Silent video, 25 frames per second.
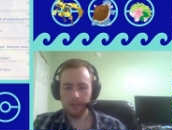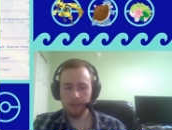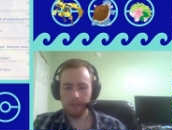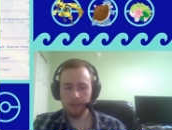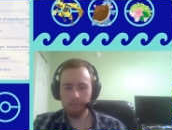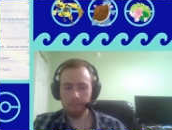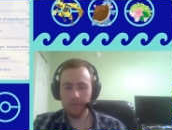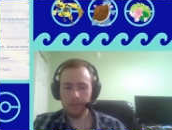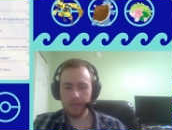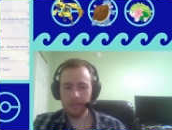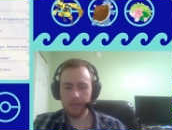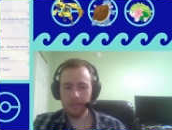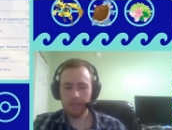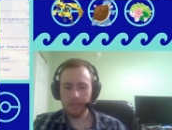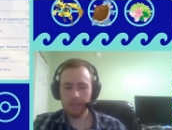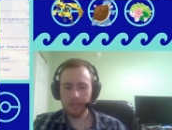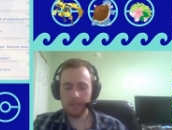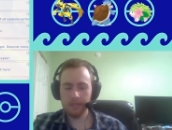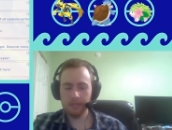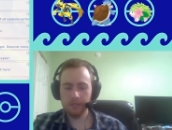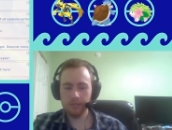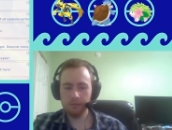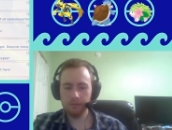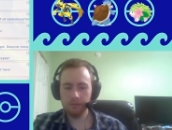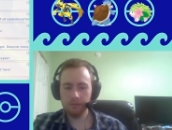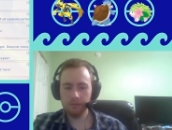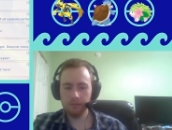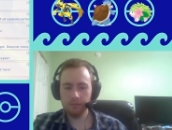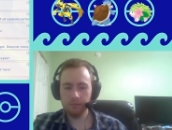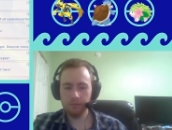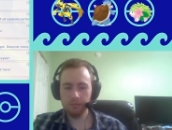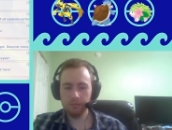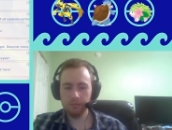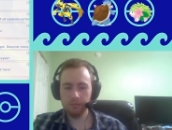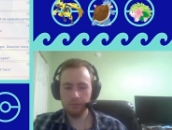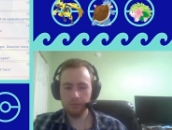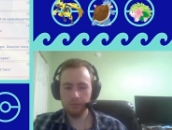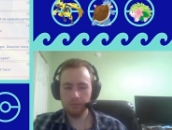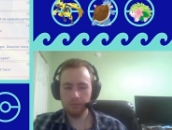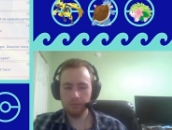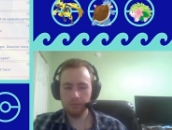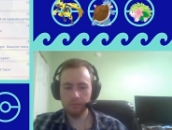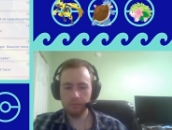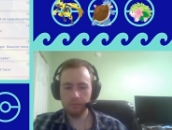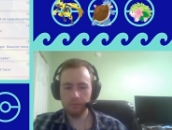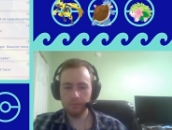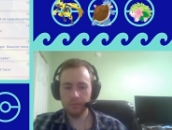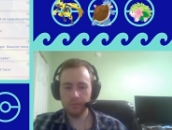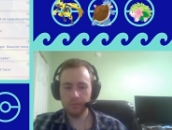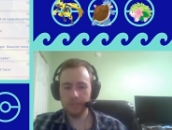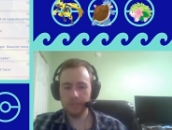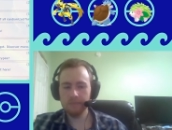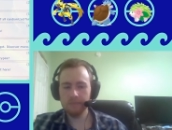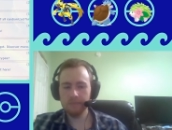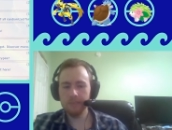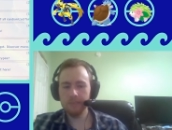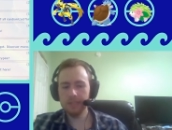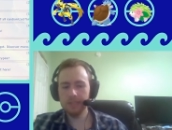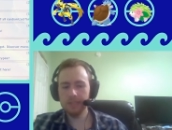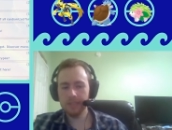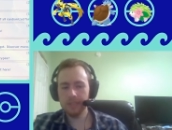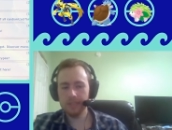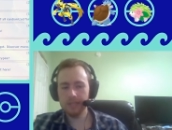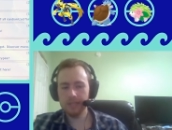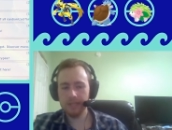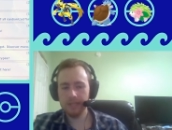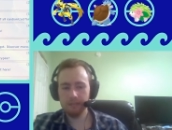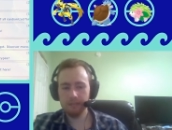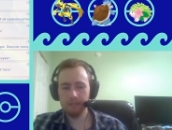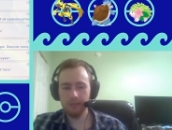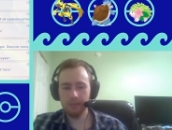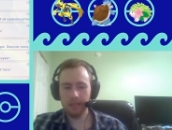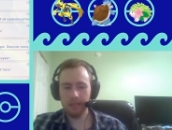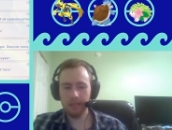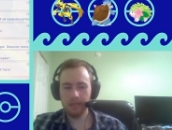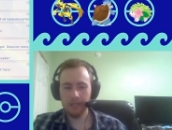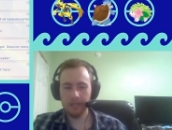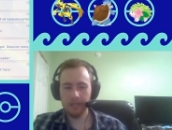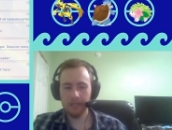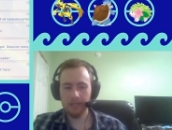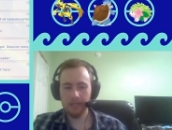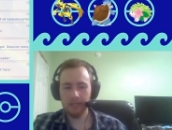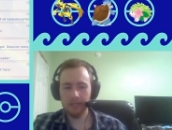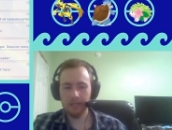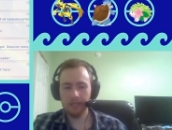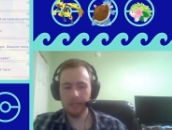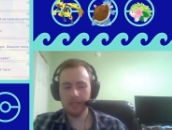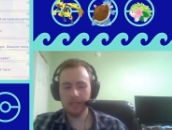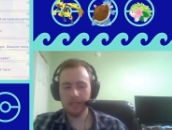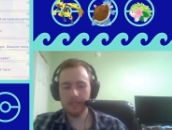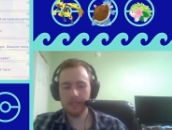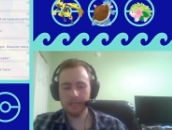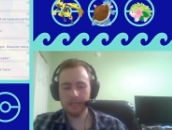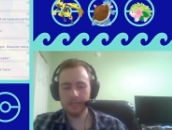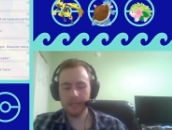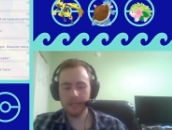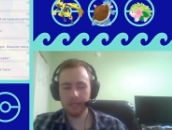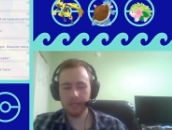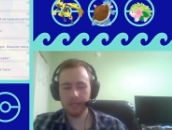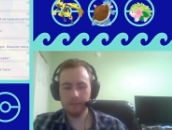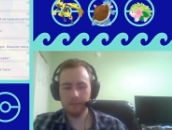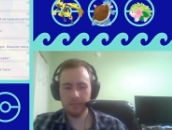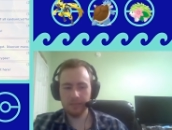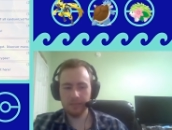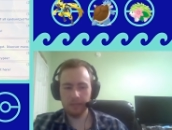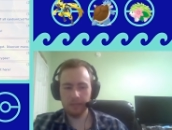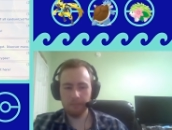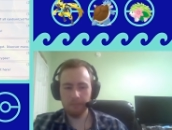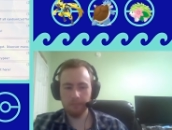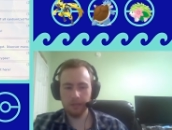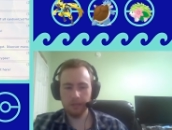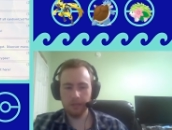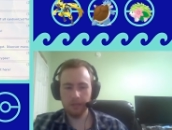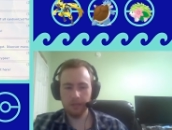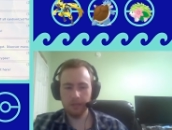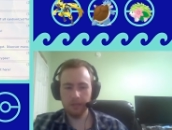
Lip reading: mainly to speed tie Tapu Lele in case that comes up.